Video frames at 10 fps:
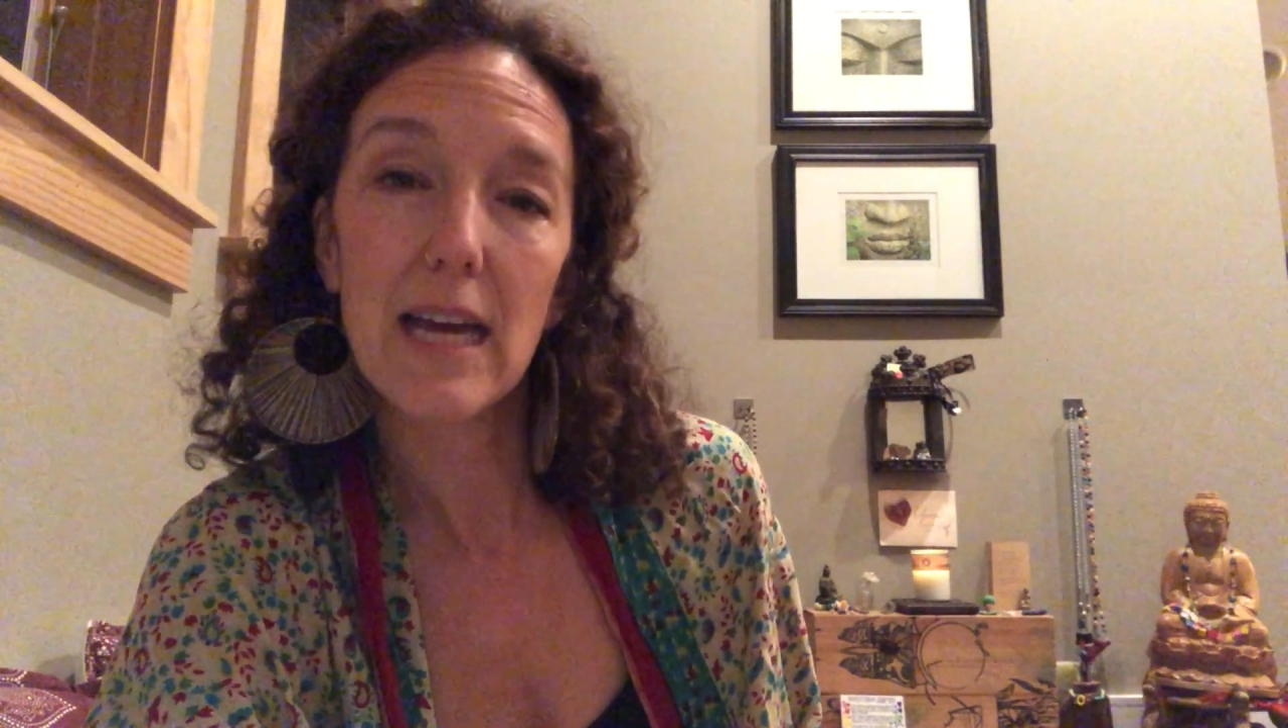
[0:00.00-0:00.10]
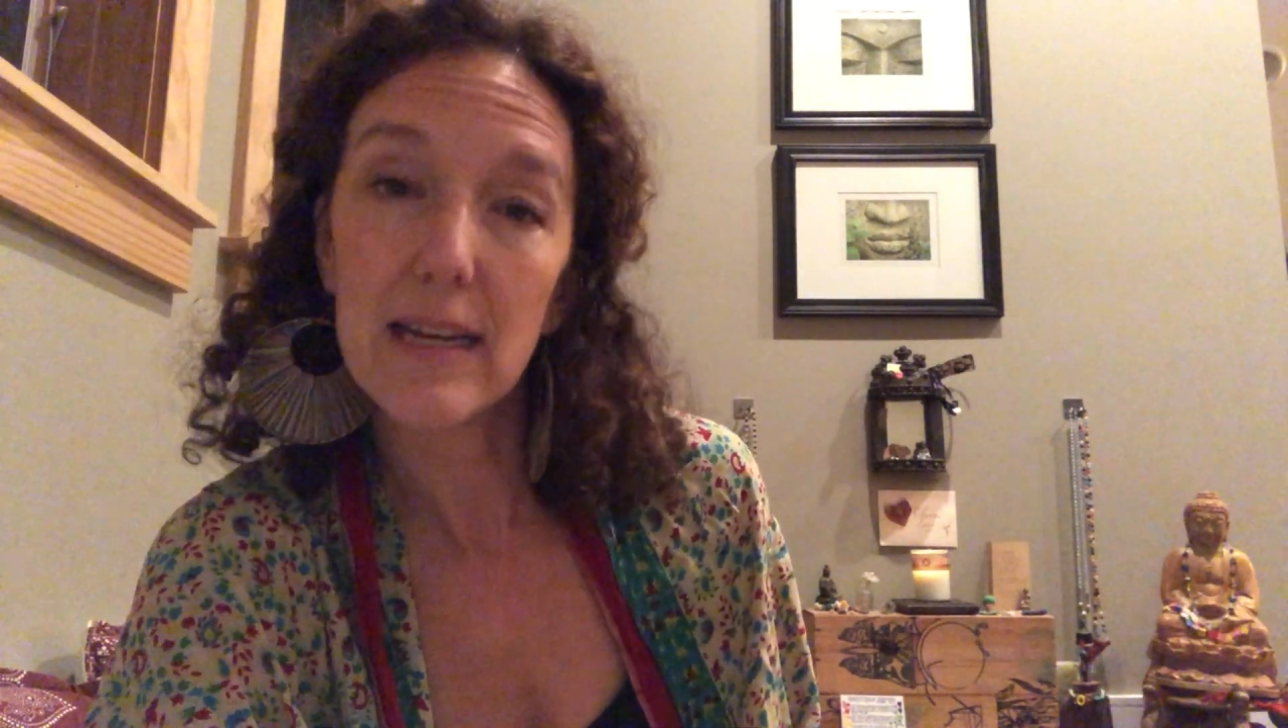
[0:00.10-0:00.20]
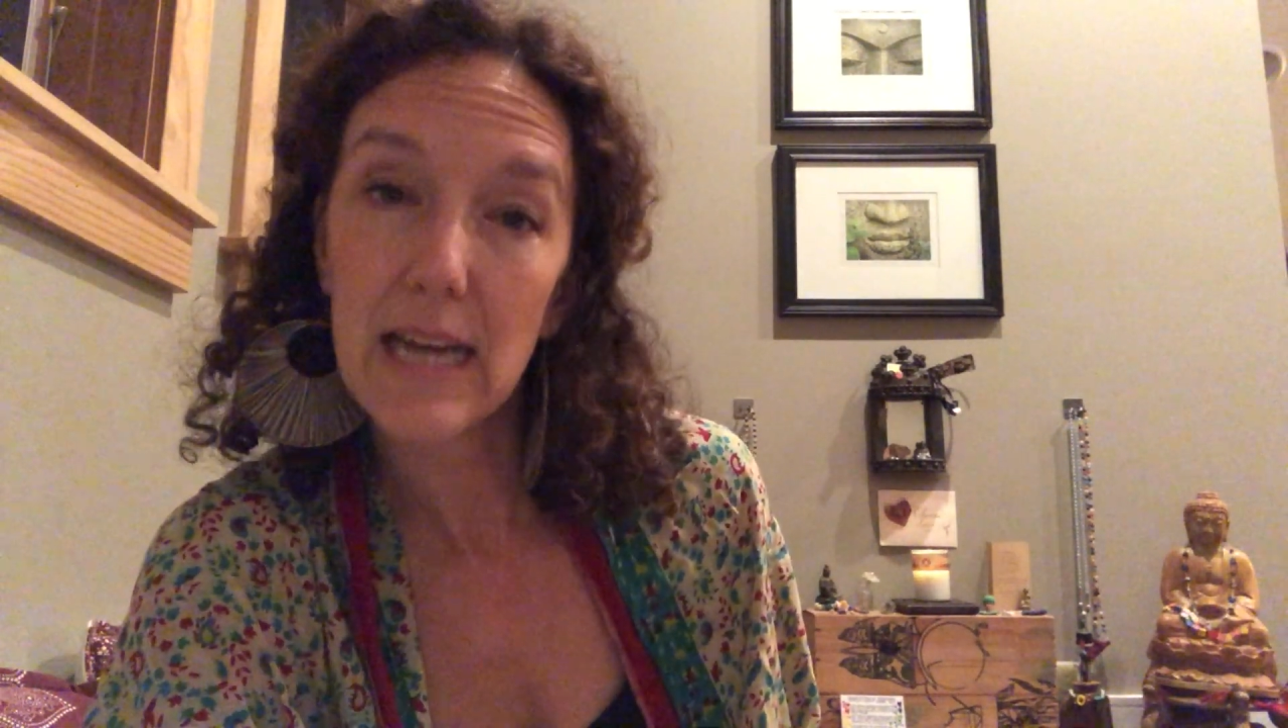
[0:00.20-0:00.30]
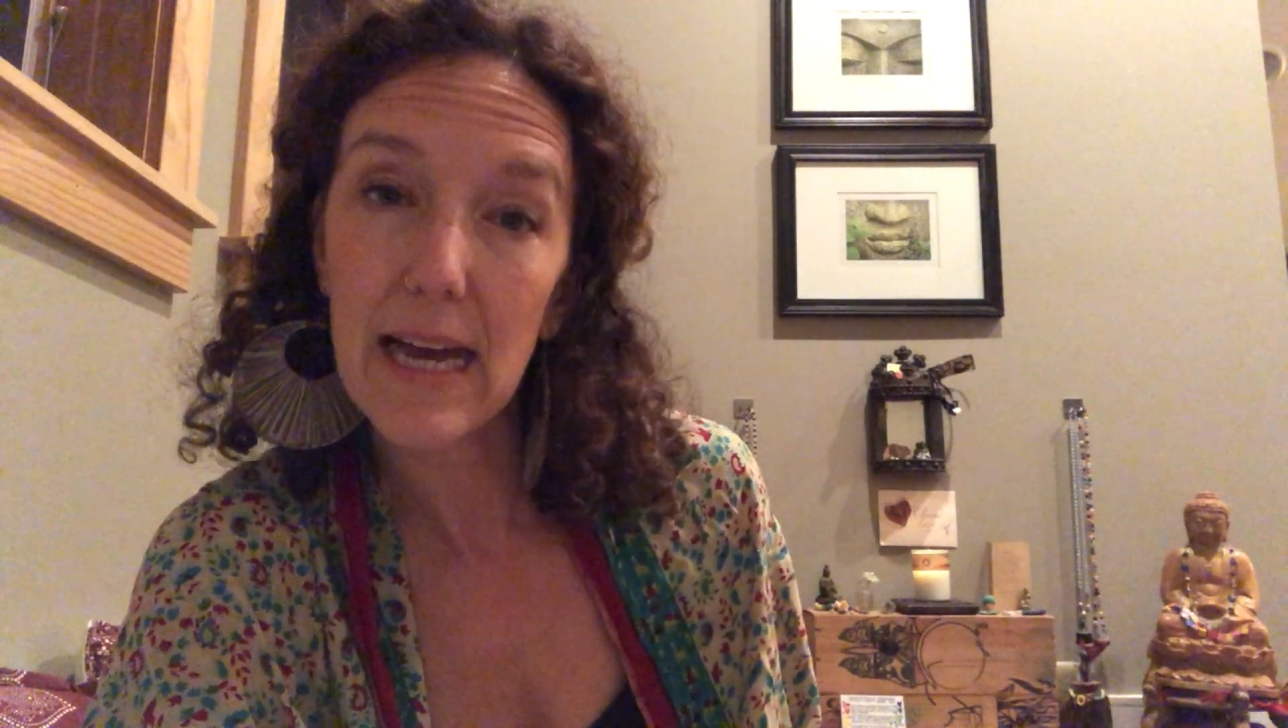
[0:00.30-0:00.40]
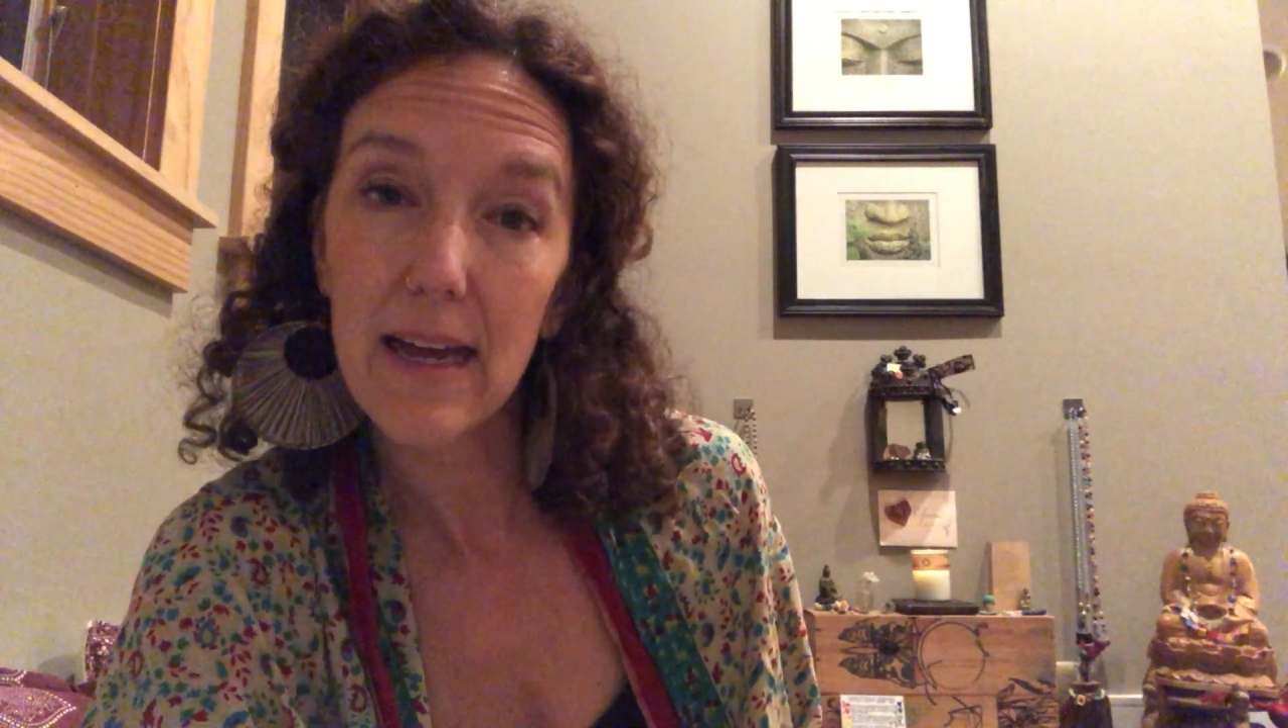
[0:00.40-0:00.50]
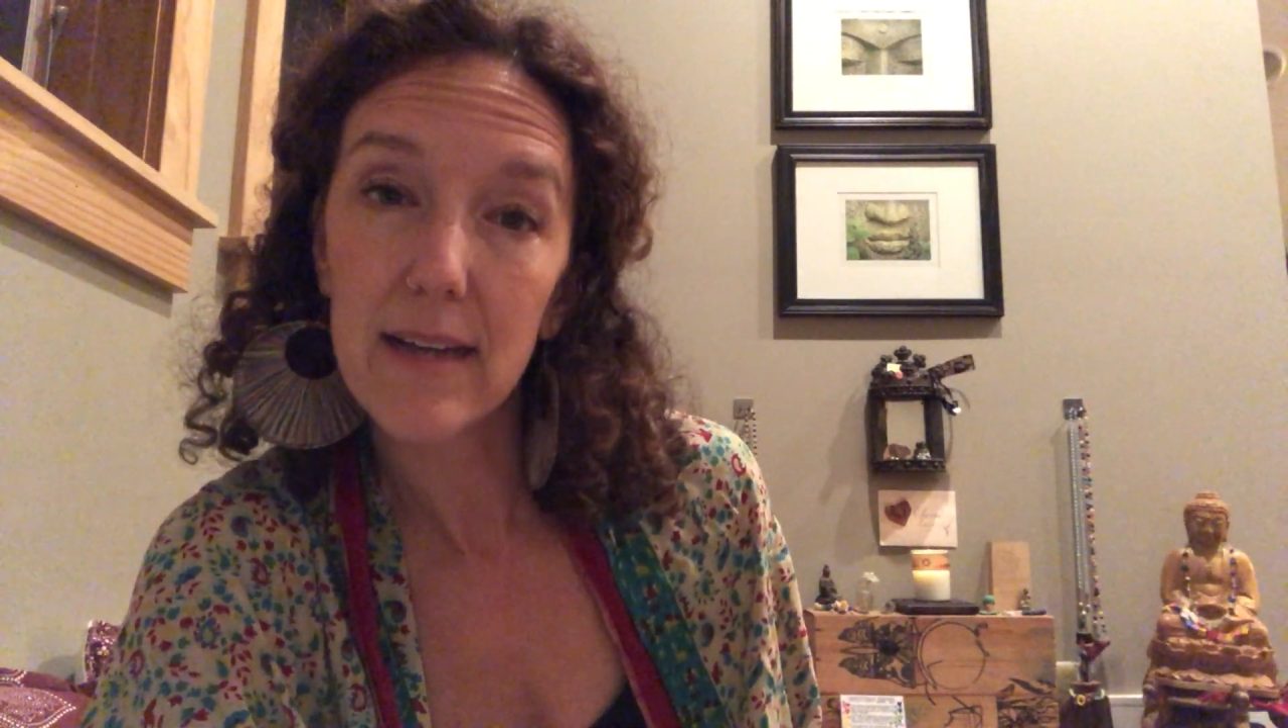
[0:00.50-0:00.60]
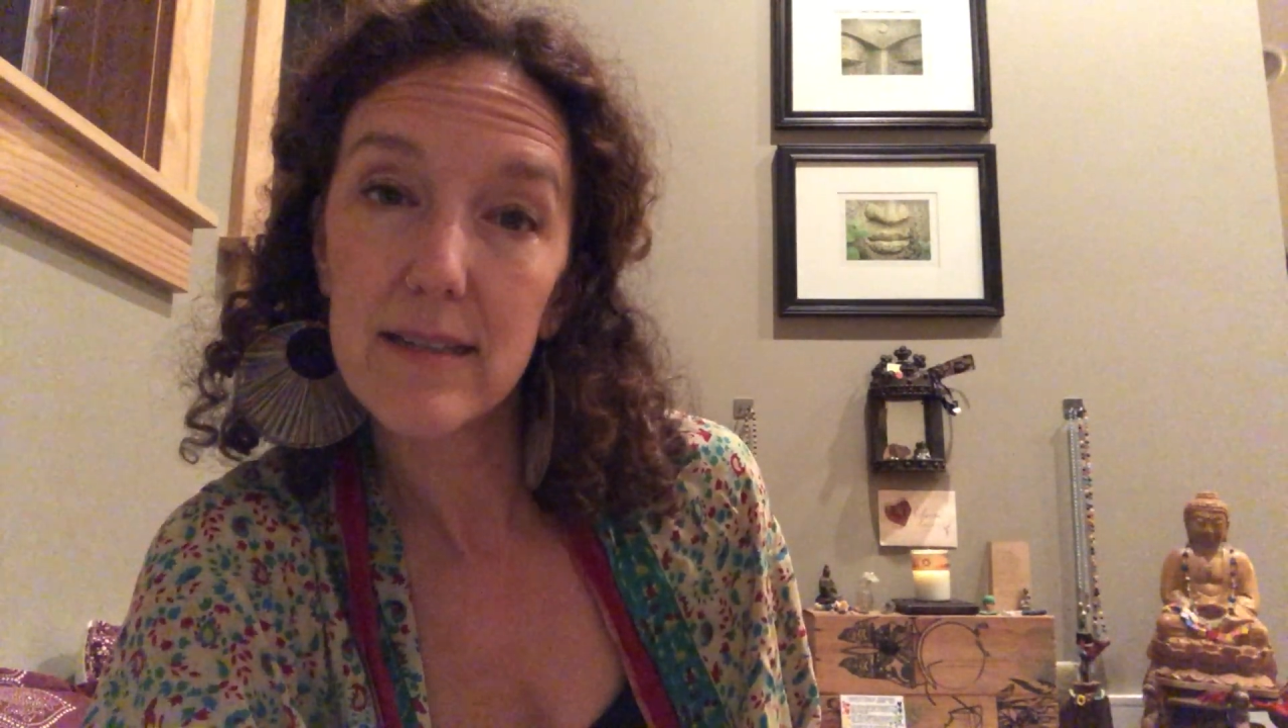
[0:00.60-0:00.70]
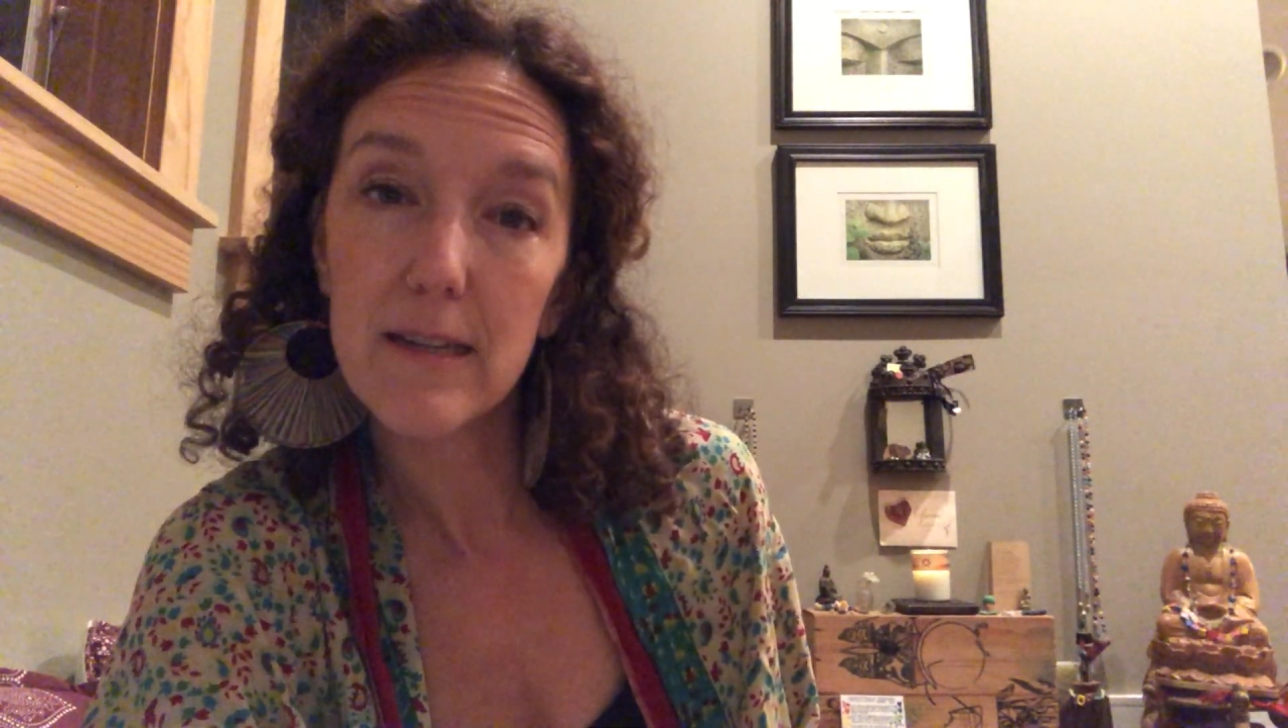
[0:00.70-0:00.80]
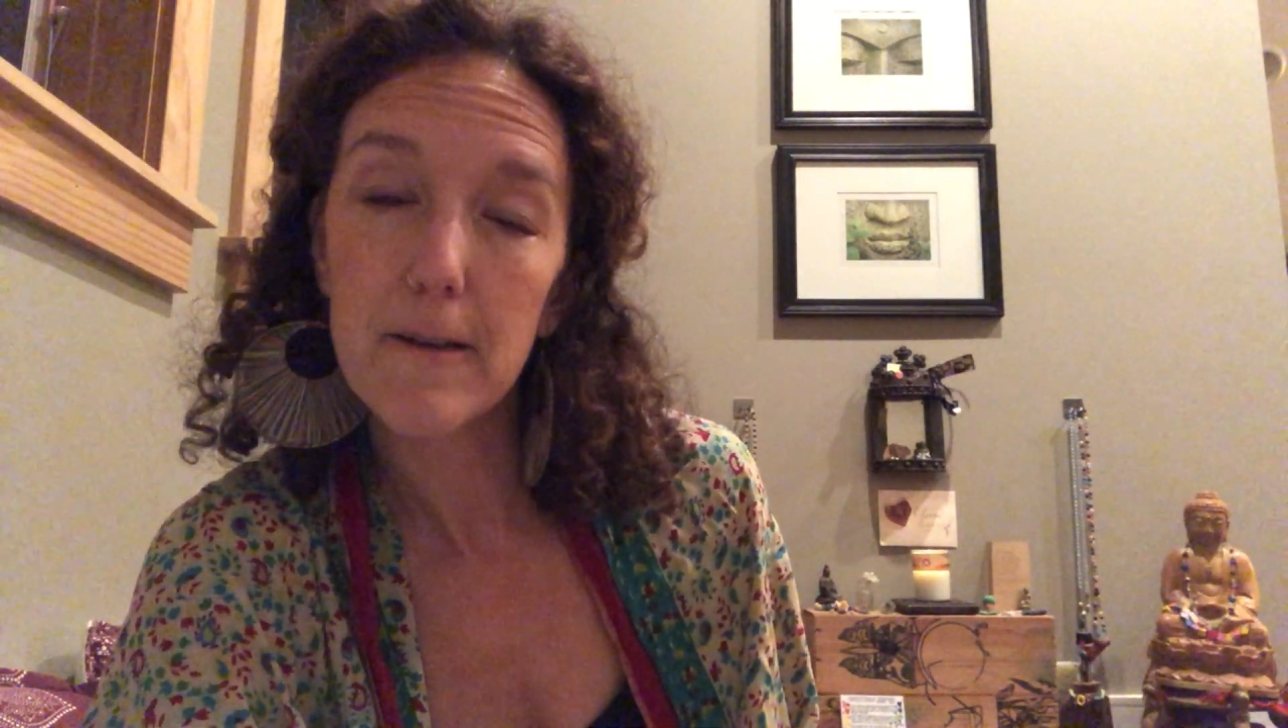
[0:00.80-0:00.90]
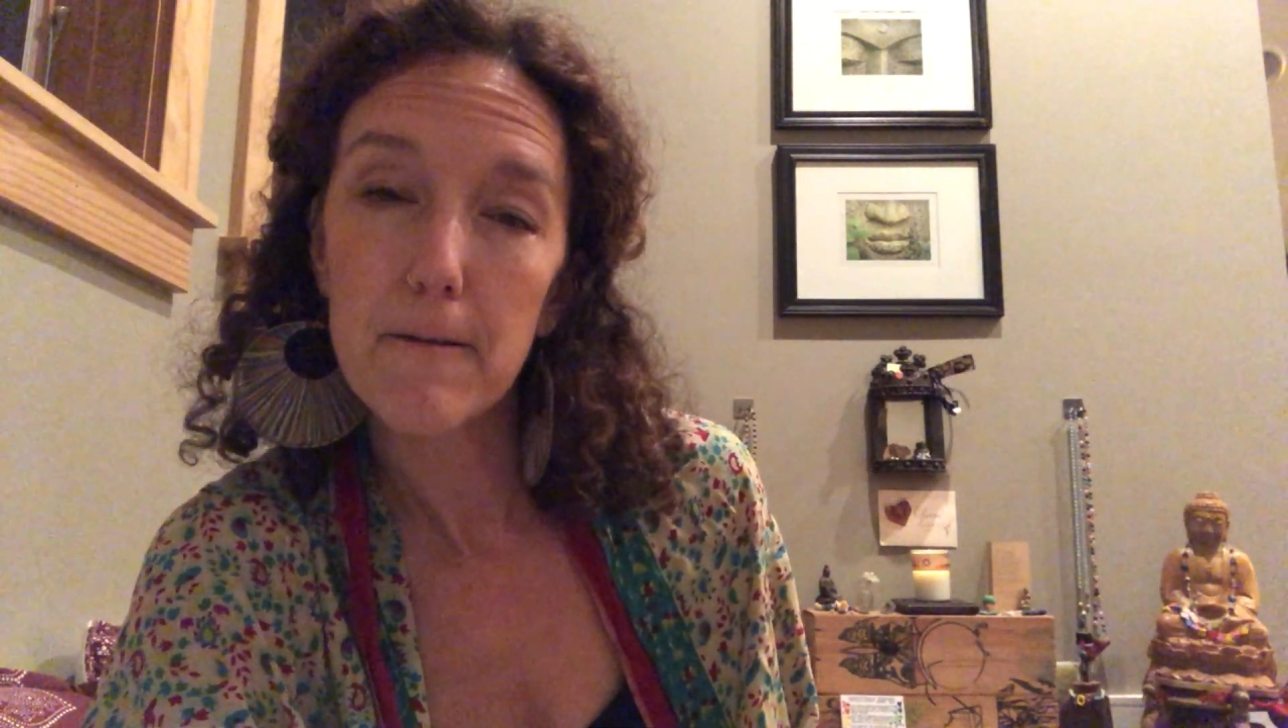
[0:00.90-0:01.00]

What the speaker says: and act."